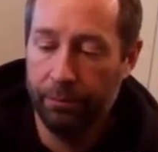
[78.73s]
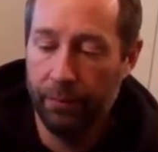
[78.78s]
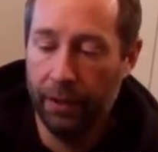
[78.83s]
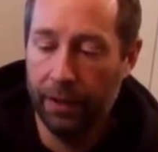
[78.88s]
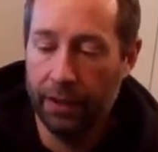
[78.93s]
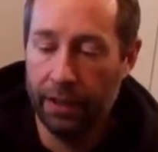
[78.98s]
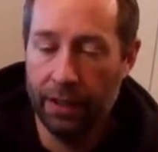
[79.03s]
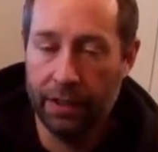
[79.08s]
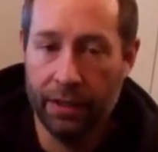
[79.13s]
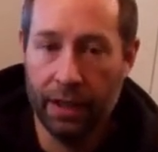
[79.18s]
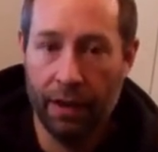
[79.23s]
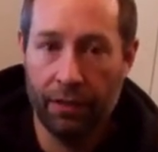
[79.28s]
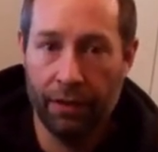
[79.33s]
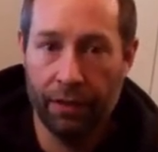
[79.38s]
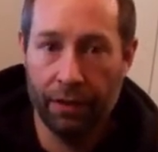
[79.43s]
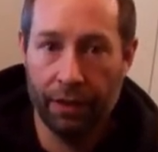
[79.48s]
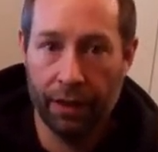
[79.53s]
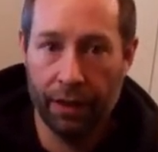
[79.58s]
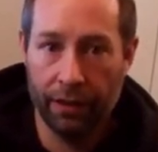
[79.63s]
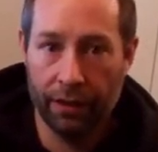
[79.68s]
It does have a
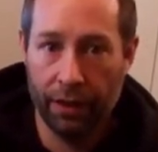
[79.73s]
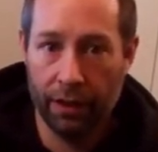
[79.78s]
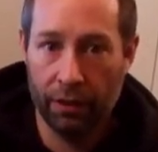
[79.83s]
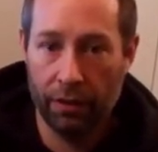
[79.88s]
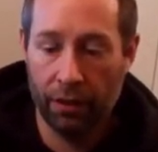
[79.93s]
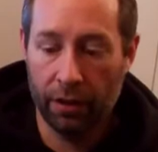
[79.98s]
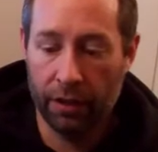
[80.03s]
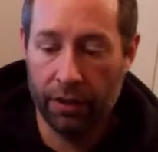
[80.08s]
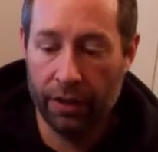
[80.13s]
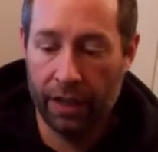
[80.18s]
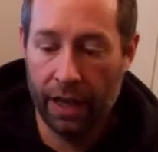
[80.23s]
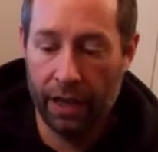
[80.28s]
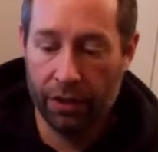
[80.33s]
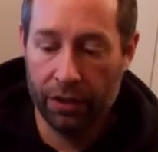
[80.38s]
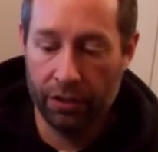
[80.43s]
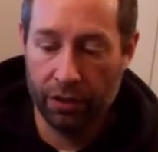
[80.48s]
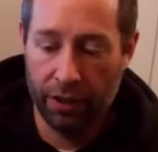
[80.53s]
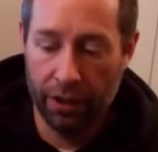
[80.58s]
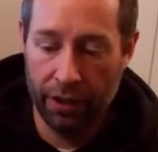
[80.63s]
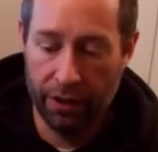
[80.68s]
thing that you can
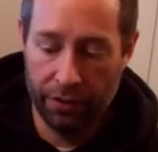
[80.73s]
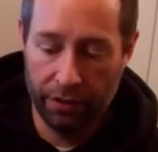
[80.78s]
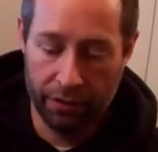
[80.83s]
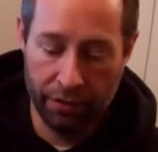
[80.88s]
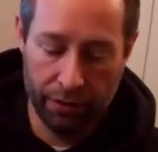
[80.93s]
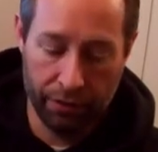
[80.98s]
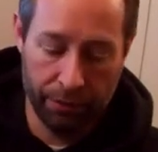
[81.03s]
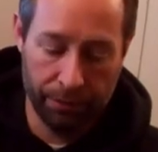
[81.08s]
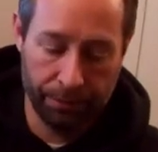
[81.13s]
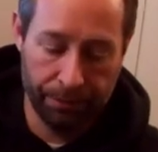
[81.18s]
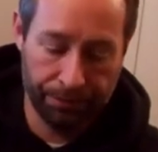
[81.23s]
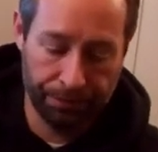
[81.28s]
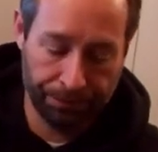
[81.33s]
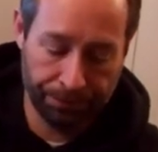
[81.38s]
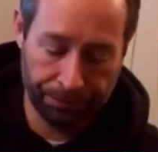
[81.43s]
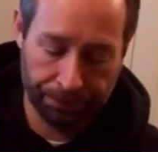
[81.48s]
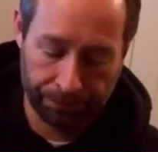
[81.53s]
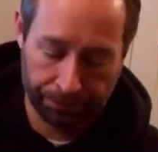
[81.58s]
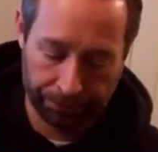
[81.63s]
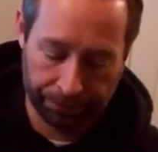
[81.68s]
attach your keys to.
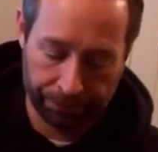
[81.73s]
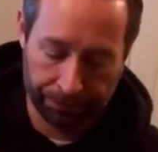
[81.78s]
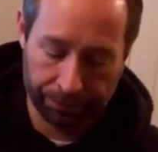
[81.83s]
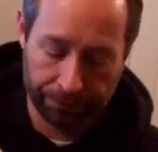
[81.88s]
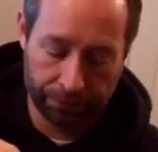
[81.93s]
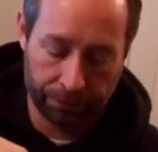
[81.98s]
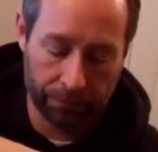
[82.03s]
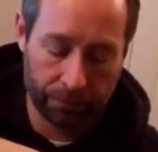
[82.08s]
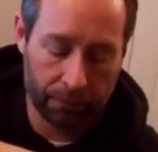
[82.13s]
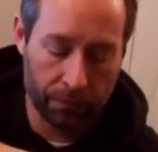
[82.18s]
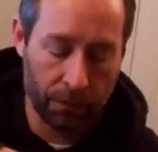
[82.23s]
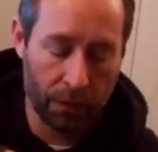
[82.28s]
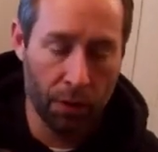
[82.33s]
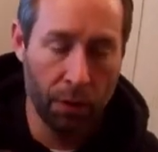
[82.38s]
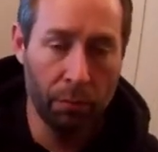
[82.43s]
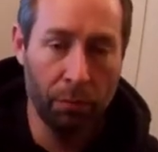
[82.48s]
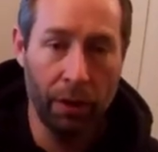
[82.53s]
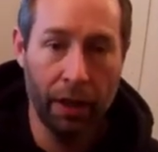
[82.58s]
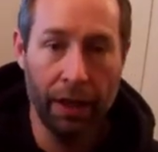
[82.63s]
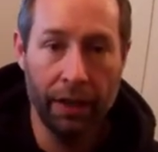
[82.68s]

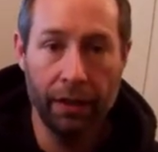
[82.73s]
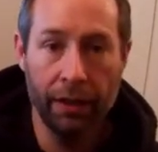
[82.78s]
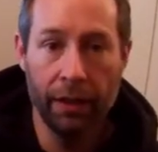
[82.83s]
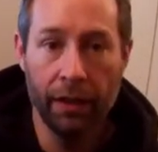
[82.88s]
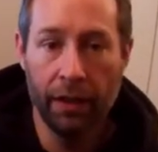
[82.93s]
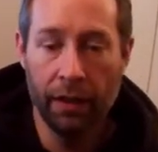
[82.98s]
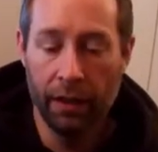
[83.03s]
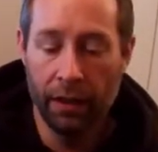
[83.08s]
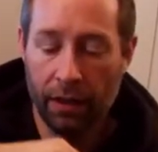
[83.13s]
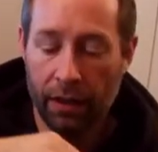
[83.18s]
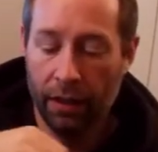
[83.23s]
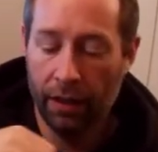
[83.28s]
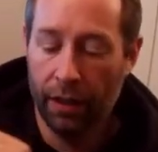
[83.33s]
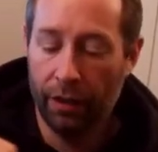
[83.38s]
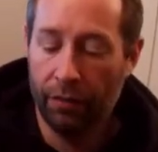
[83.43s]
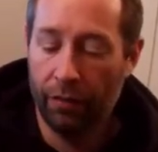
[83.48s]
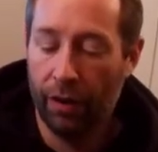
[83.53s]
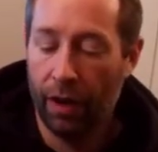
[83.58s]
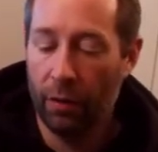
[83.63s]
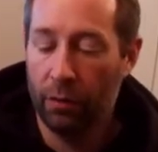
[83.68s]
But
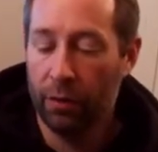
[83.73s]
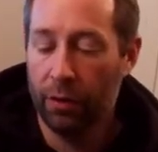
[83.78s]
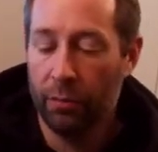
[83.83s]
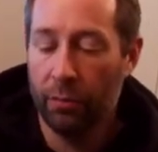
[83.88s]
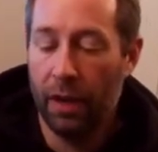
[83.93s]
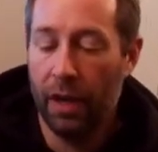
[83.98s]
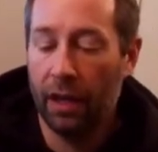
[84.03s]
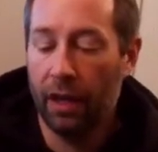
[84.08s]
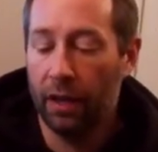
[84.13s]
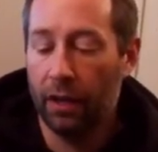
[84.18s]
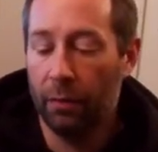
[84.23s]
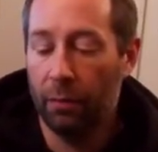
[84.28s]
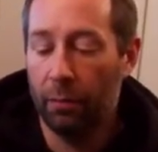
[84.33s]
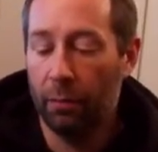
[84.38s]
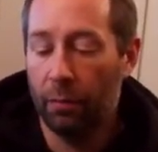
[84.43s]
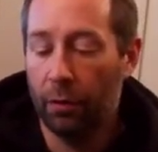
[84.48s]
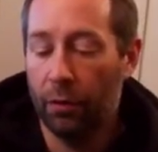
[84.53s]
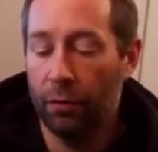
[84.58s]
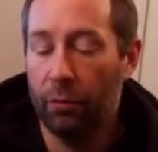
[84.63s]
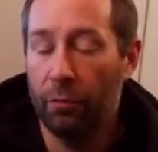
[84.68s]
if I were to make an
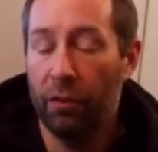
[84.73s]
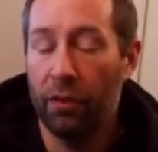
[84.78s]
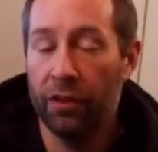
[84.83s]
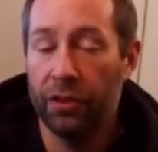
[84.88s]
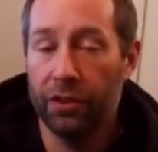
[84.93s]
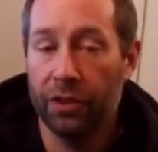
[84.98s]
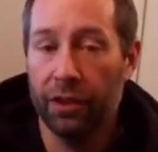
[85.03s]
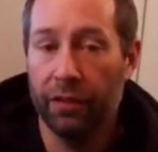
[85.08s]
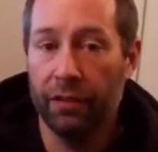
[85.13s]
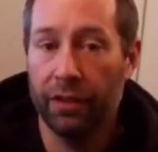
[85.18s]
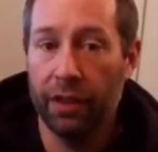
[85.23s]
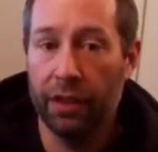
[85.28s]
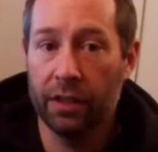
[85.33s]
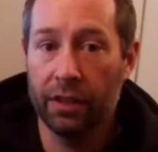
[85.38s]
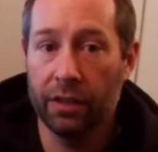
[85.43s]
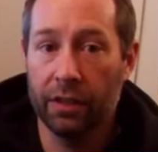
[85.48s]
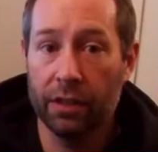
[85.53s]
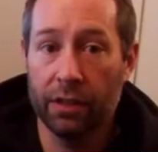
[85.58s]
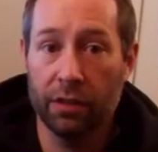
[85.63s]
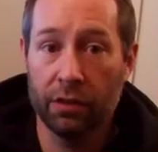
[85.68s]
improved version of
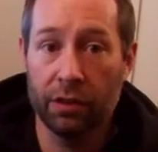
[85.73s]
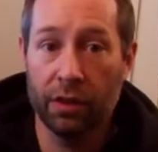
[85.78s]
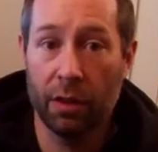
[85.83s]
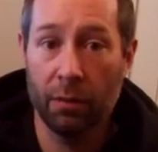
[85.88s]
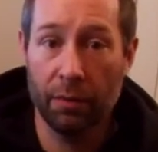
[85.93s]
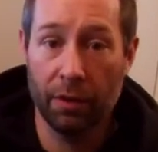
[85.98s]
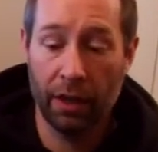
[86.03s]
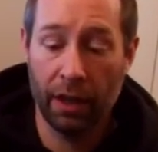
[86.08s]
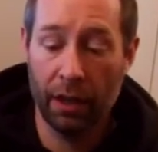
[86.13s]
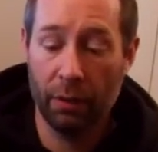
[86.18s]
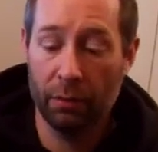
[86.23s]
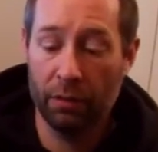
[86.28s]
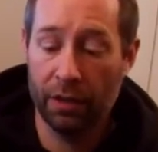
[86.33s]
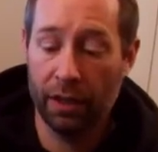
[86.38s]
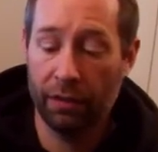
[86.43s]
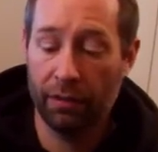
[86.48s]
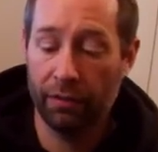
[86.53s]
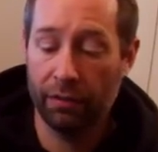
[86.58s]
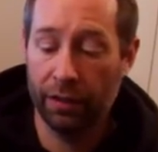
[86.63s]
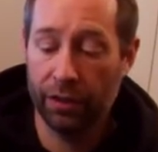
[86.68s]
this, this is something I would
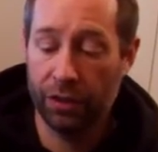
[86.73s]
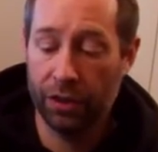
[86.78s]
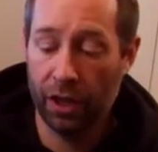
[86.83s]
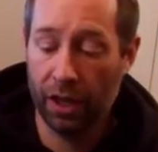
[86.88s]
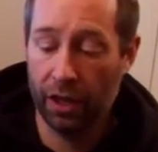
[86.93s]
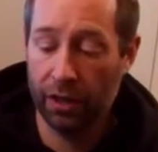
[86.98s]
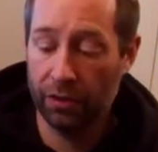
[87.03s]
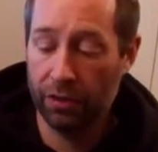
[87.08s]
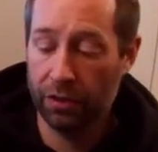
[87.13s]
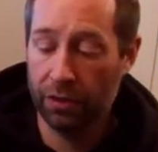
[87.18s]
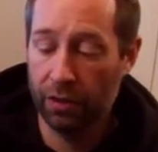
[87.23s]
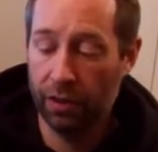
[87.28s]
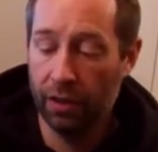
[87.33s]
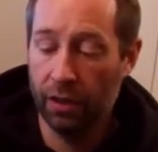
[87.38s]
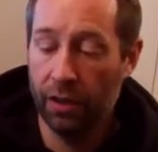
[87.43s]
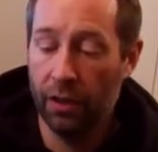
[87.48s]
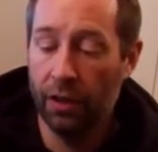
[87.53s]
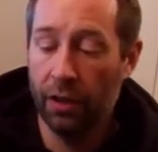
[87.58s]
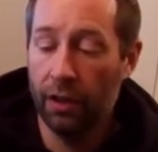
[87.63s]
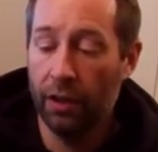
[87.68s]
definitely change.
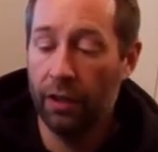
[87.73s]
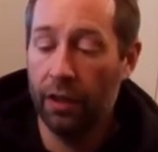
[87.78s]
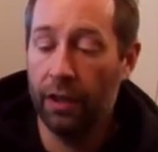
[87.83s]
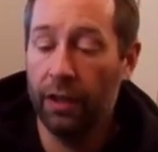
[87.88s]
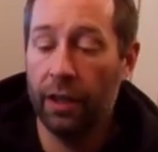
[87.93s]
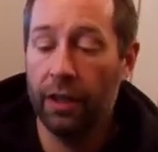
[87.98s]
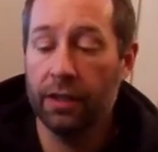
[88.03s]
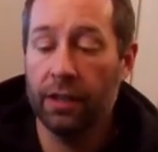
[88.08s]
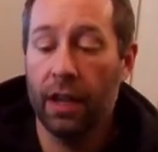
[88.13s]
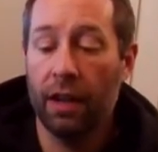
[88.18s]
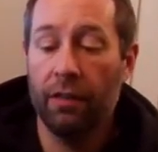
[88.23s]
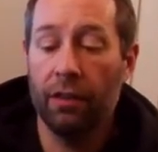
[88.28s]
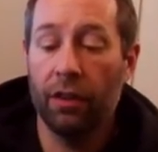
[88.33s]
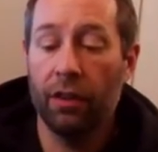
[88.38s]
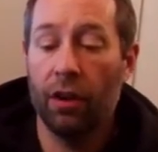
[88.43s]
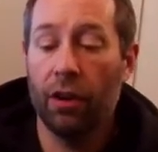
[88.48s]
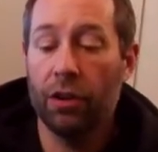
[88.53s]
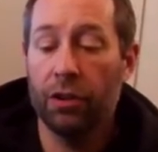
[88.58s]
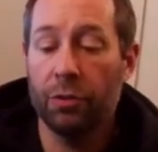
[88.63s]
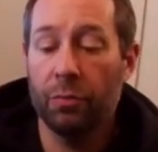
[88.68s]
It does have a
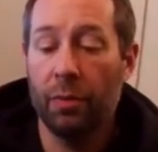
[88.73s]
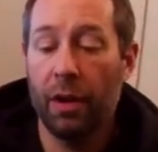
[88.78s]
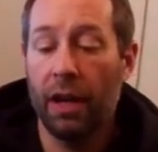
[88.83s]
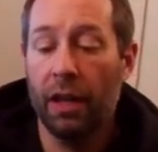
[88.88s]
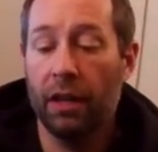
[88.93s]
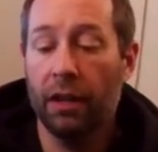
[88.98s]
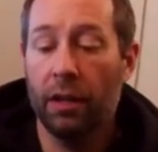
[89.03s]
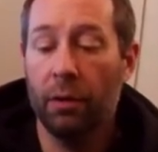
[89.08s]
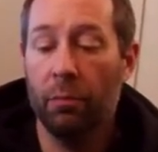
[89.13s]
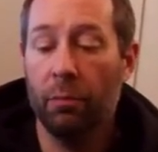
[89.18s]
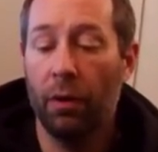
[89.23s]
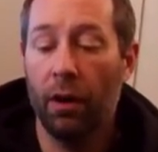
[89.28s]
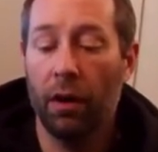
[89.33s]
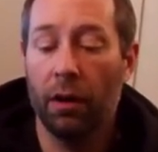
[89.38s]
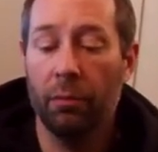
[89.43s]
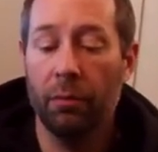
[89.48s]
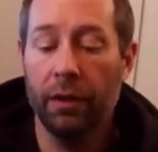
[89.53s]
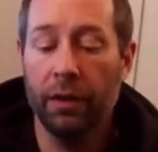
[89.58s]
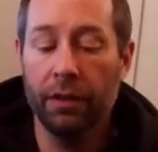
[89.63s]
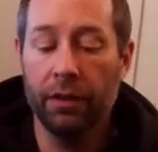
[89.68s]
large main
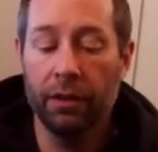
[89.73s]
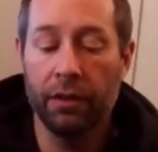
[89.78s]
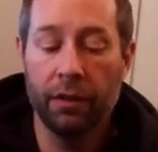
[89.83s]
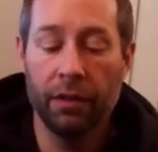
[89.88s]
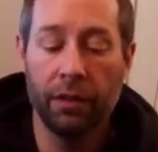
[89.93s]
compartment.